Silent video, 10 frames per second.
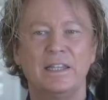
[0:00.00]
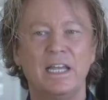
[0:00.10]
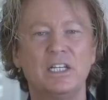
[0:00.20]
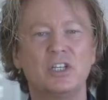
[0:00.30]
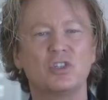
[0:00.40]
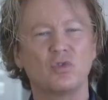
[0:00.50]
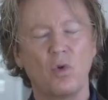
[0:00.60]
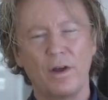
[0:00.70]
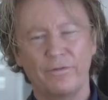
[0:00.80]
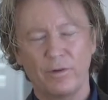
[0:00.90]
they
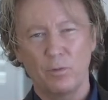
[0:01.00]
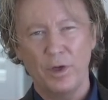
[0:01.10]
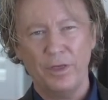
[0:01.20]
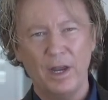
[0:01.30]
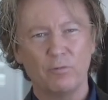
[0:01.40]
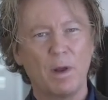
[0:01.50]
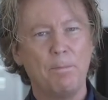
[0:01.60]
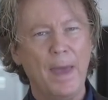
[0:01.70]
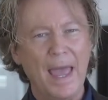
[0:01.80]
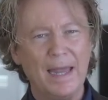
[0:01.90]
destroy from within.
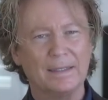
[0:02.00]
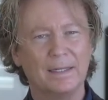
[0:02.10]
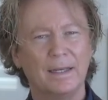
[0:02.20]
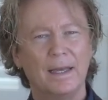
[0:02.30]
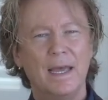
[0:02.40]
Repent.